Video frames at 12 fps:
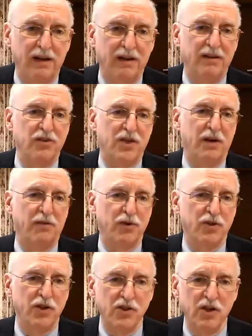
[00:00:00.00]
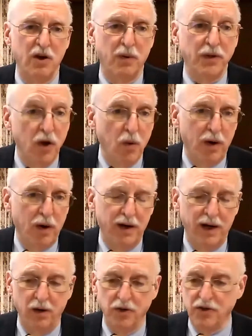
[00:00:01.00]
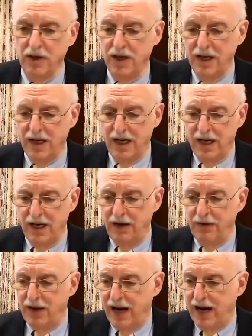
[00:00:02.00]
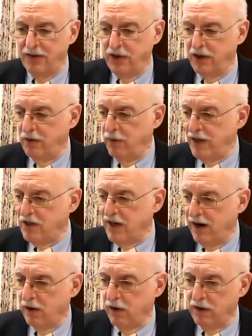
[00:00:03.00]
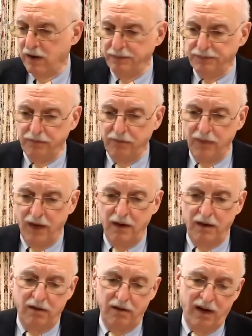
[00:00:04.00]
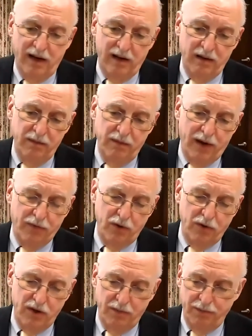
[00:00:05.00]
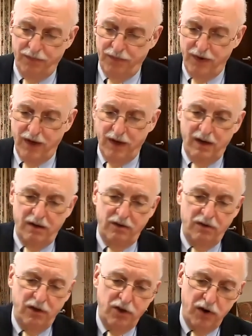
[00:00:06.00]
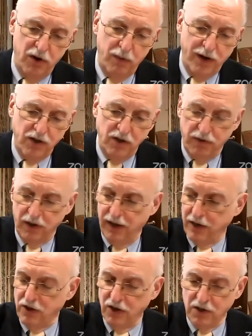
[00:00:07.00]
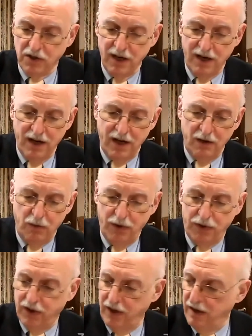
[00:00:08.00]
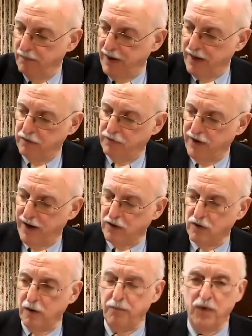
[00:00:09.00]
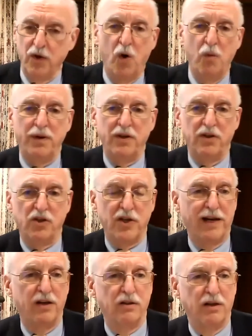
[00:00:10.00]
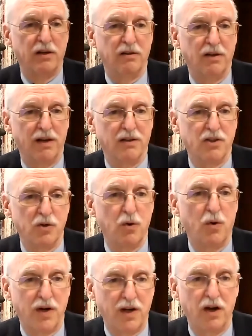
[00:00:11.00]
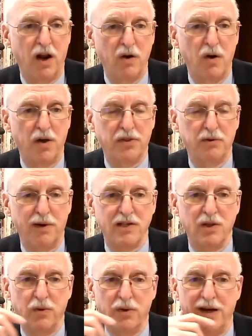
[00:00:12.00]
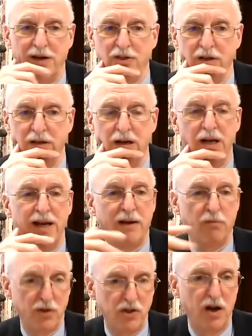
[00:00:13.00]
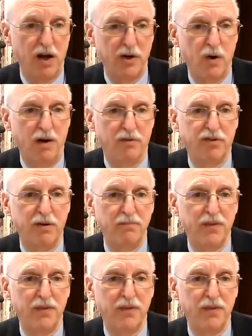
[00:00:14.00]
in San Francisco and nowhere else. And the retailer, after some deterioration of relations with the manufacturer, opened a second store at an unauthorized location and was cut off.